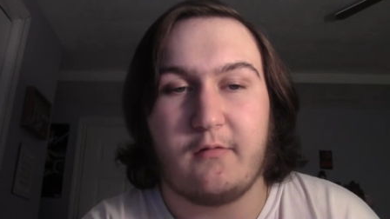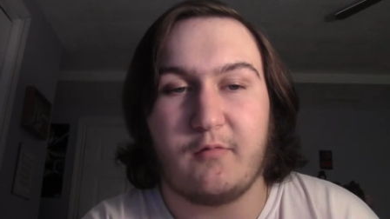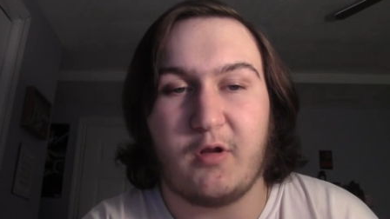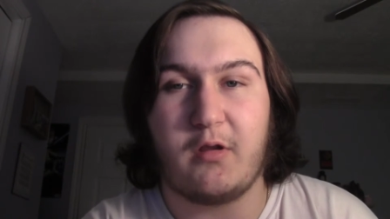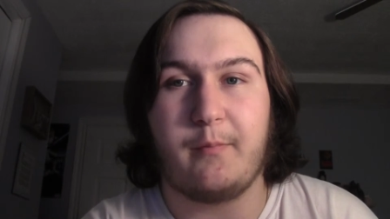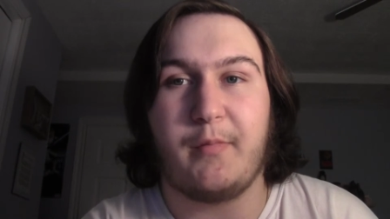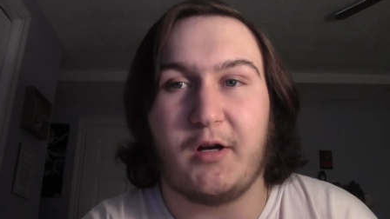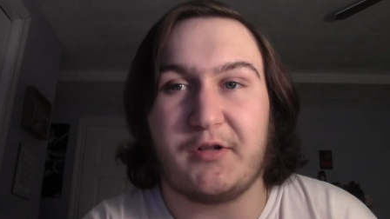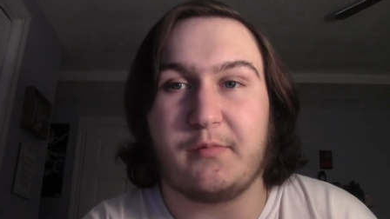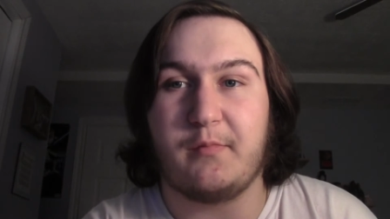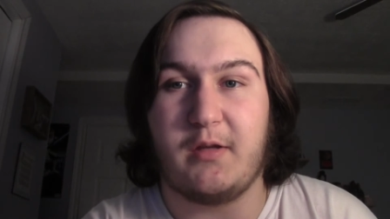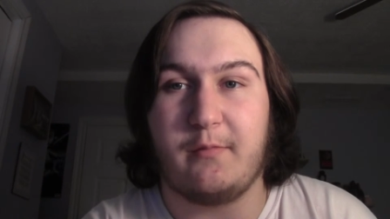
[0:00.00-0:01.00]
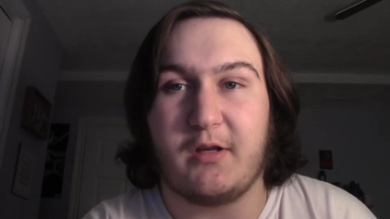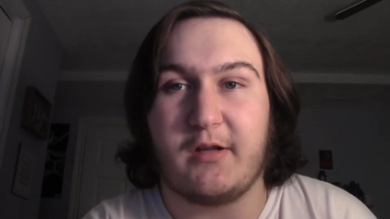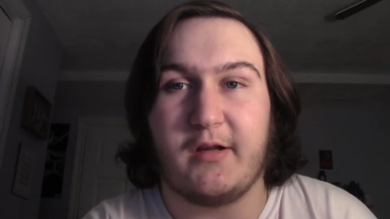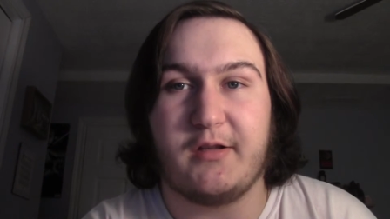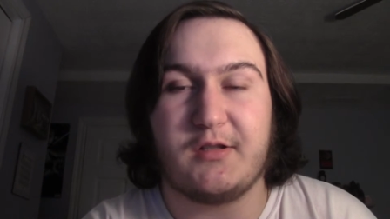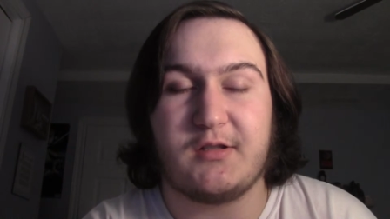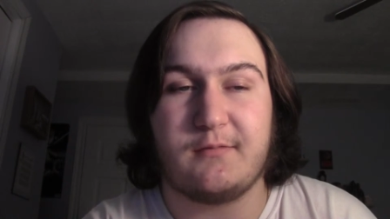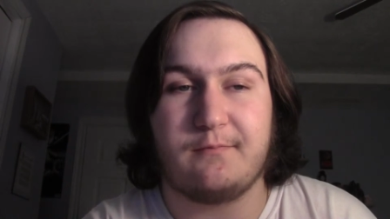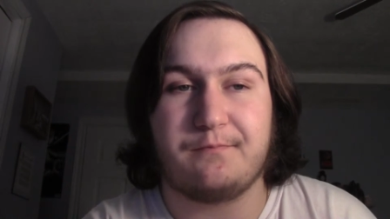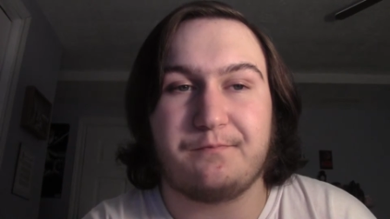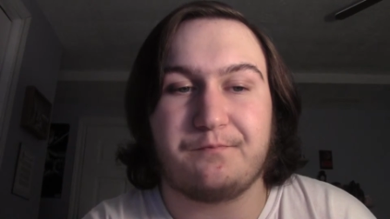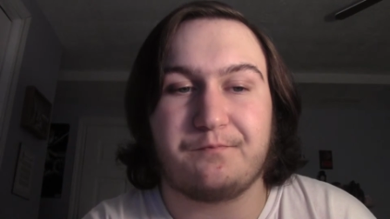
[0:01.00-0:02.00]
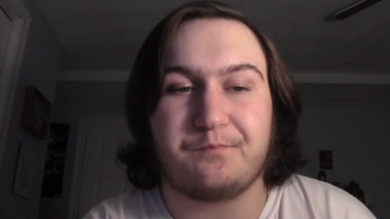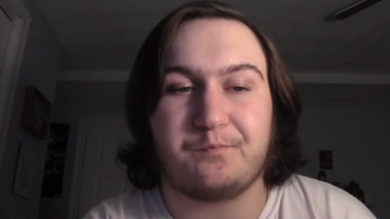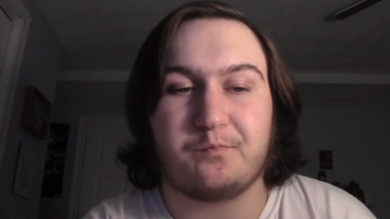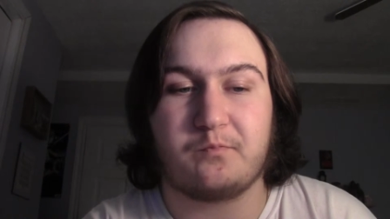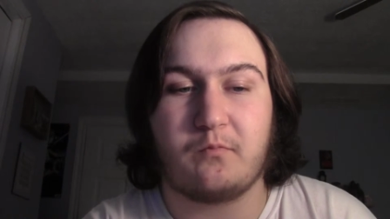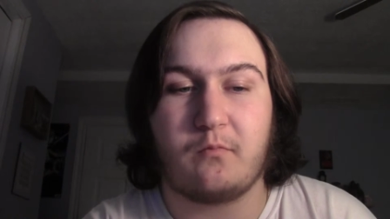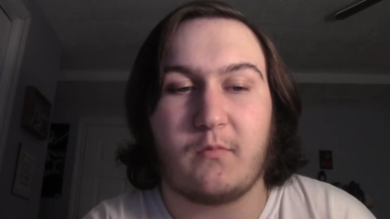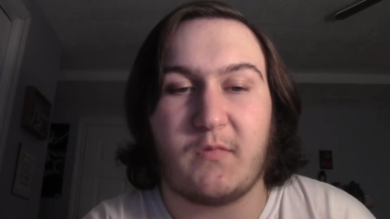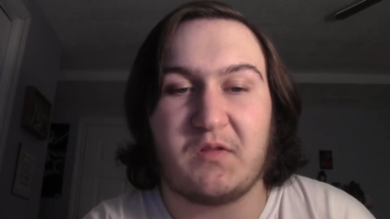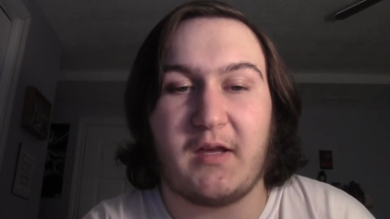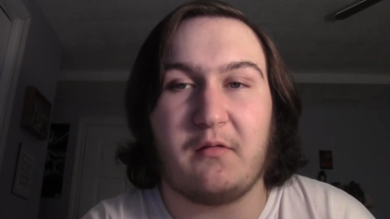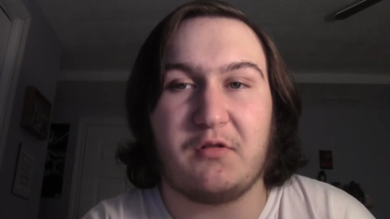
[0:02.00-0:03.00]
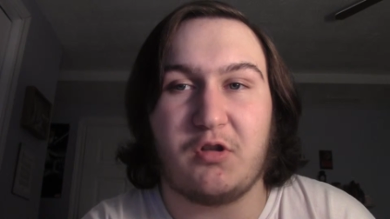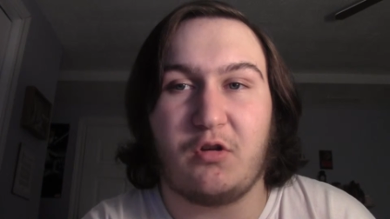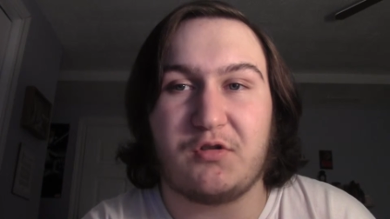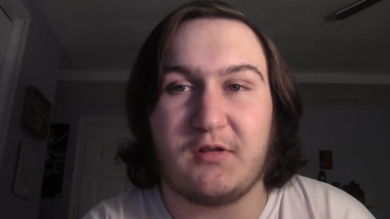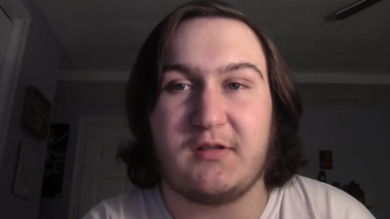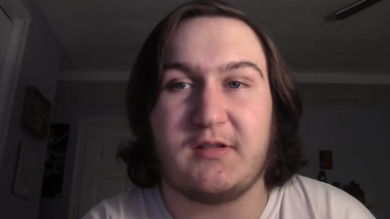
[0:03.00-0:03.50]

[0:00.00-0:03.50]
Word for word: really bugged me, because that was also the